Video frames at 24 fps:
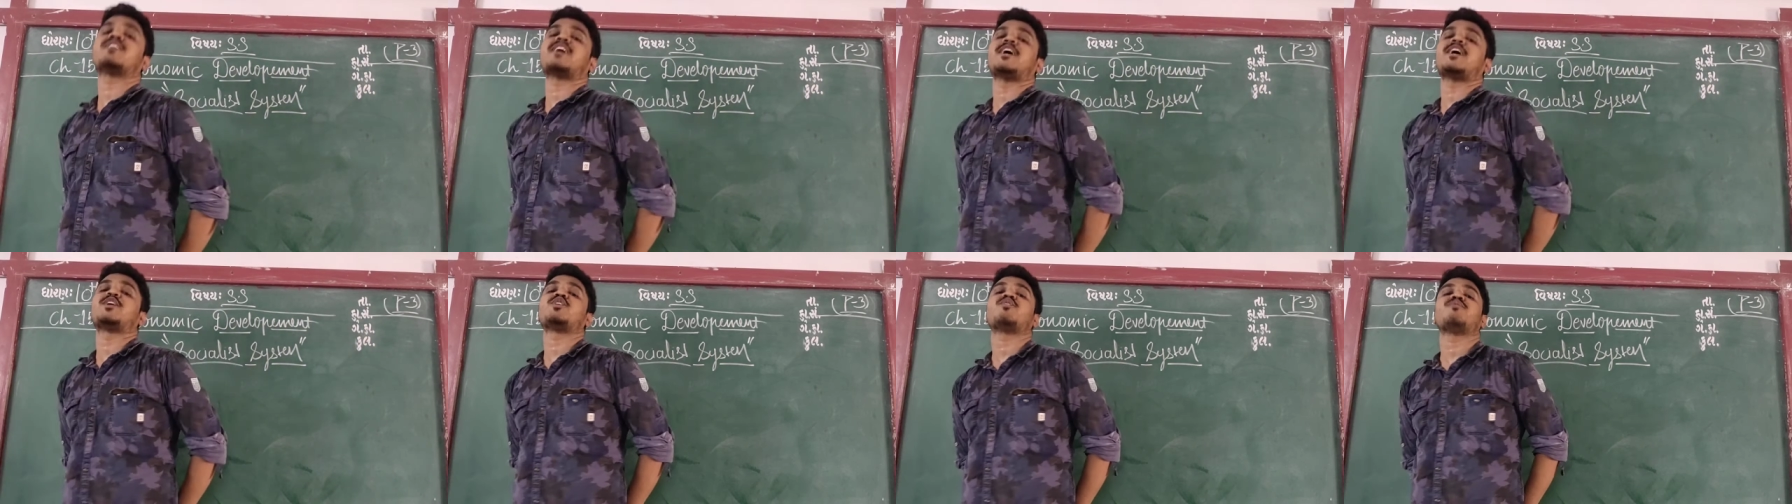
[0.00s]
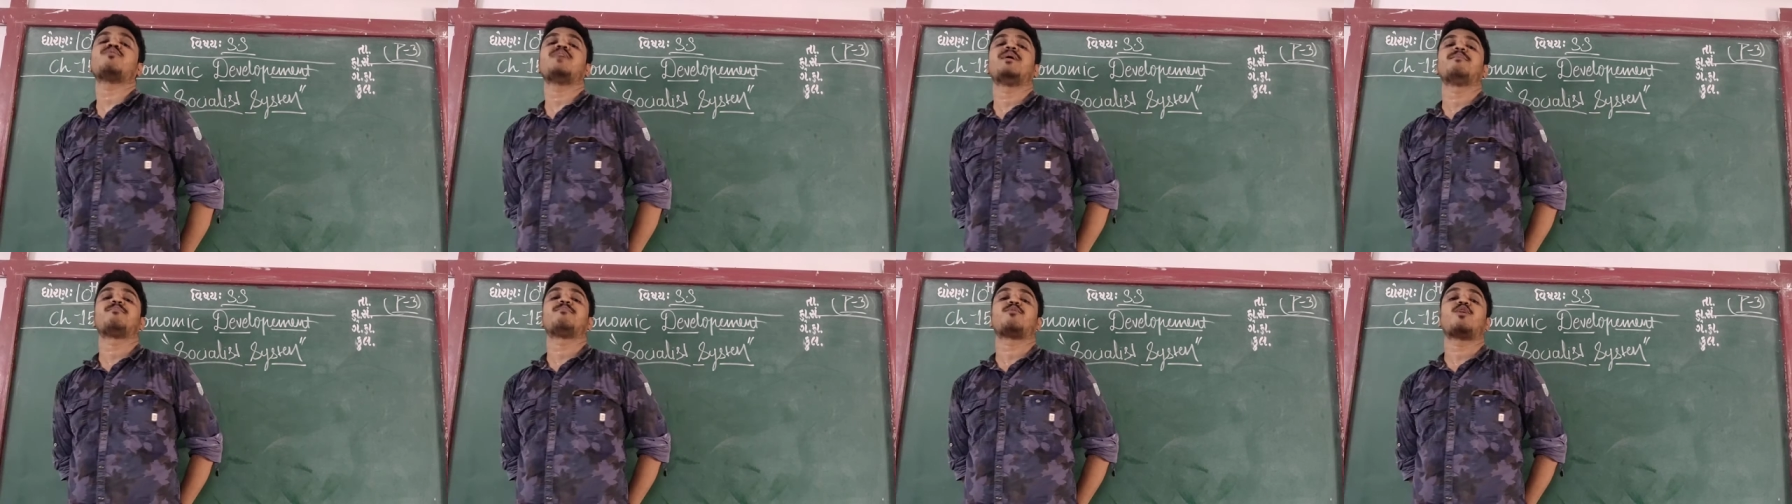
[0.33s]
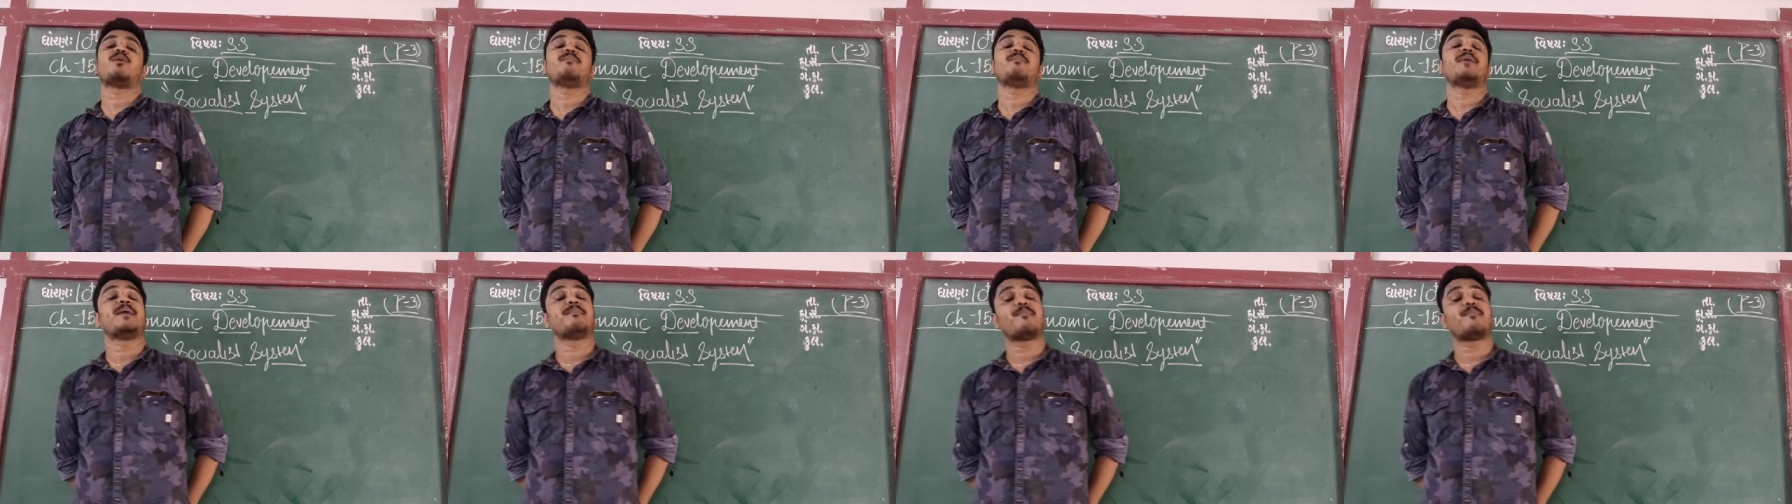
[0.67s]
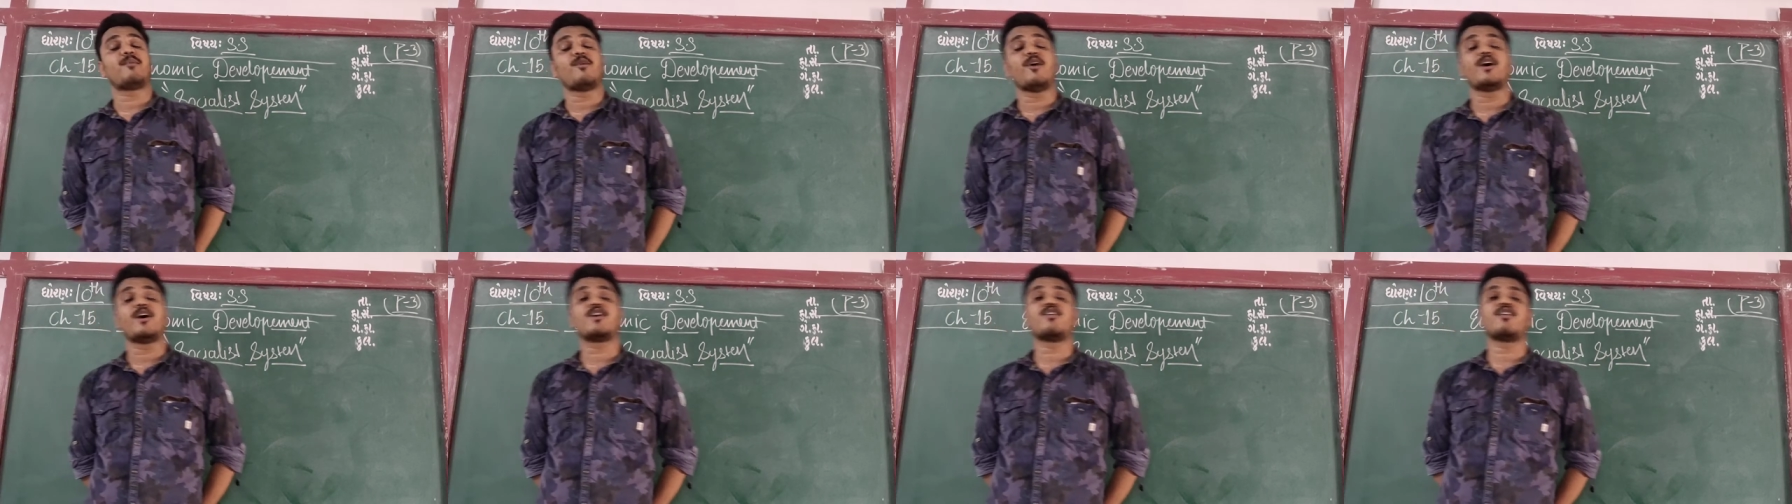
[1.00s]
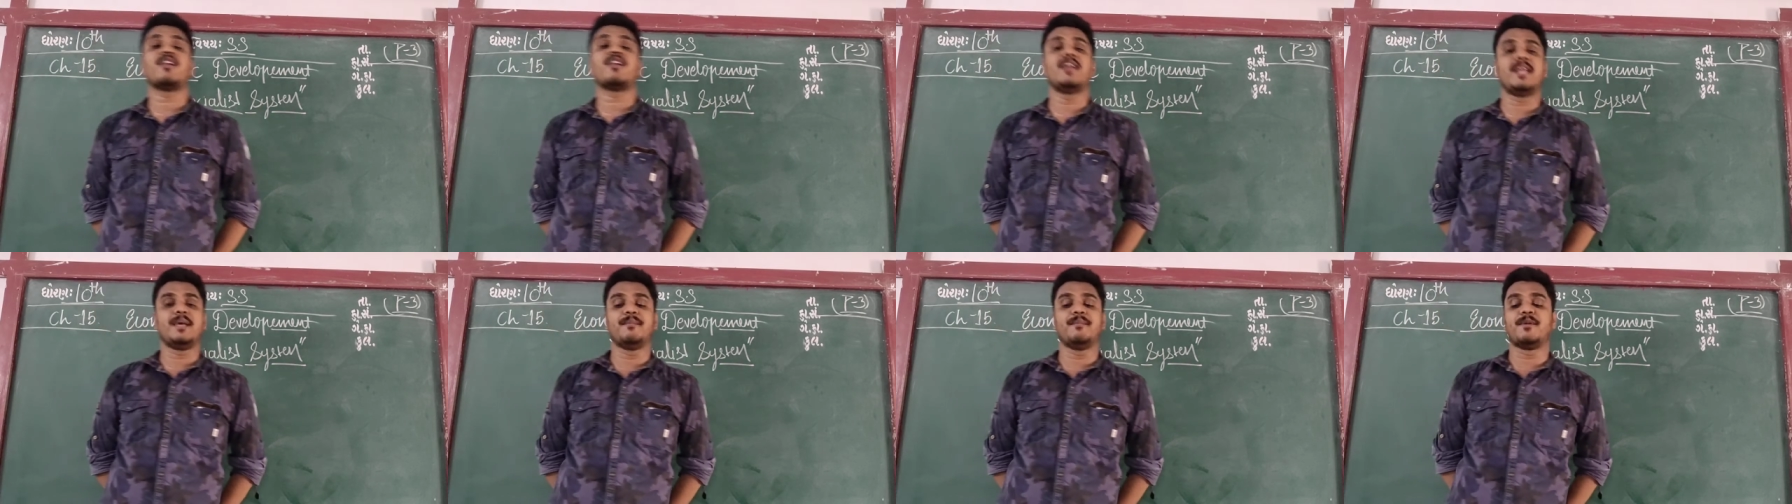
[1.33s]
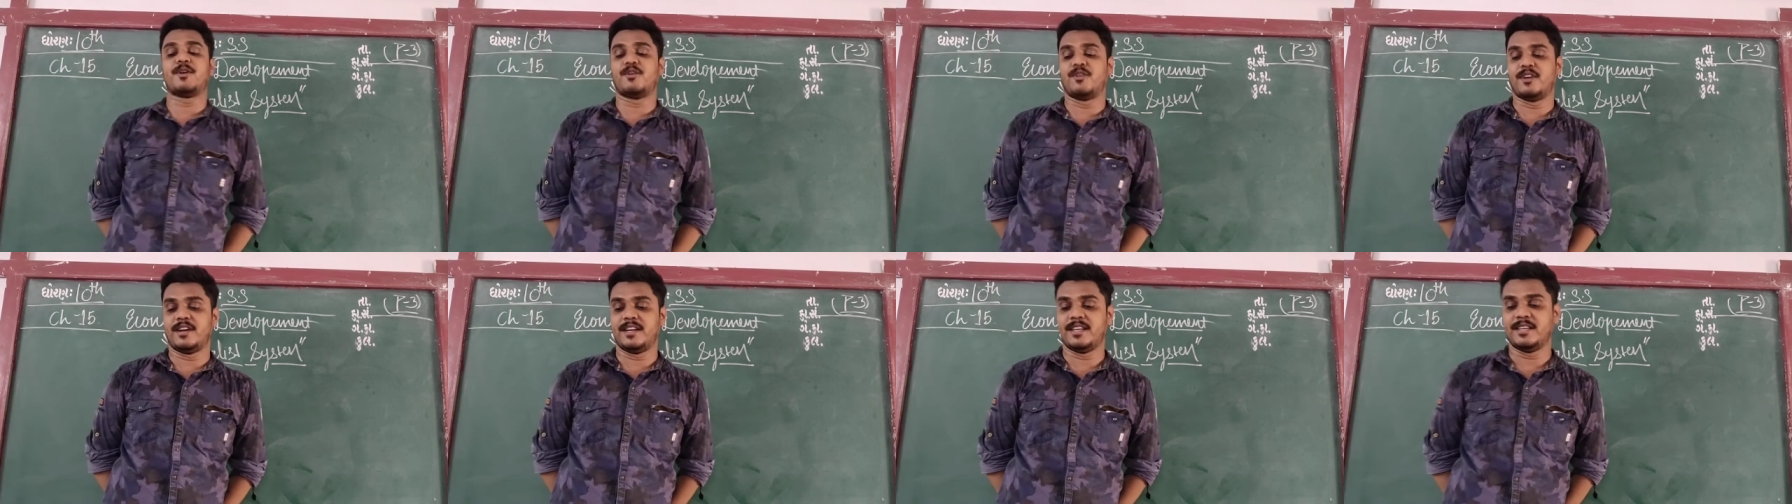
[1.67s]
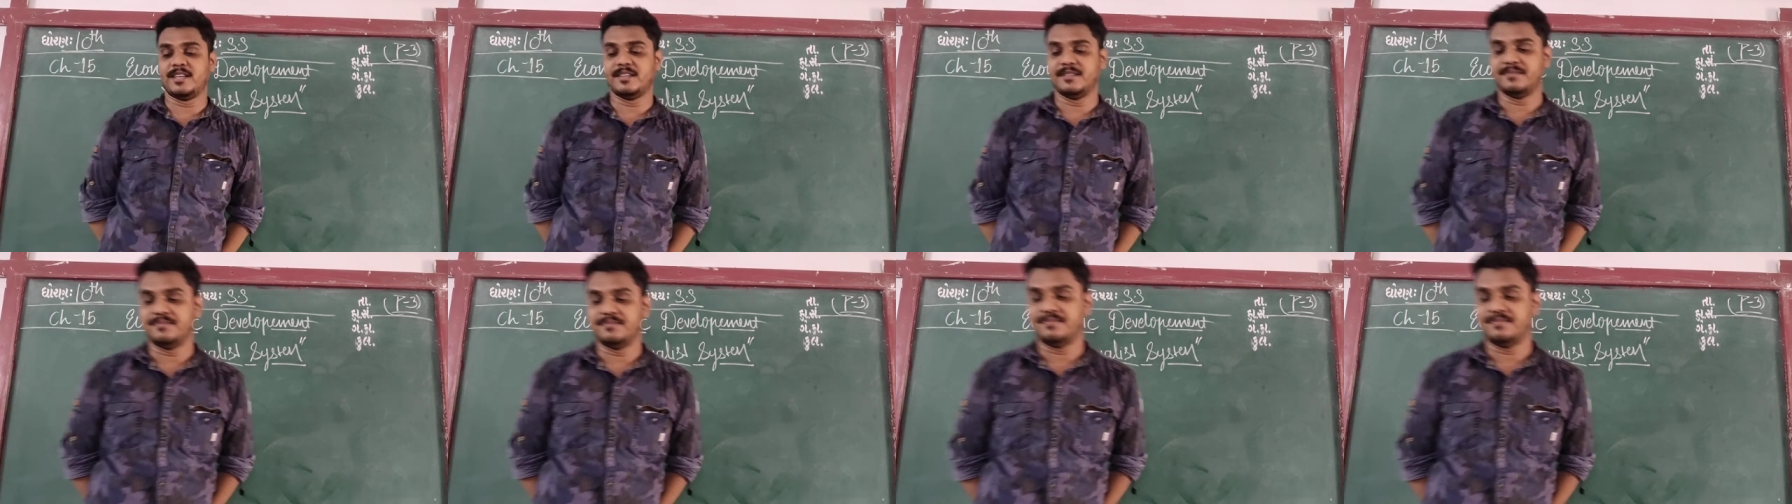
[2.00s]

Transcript: one kind of employer or laborer.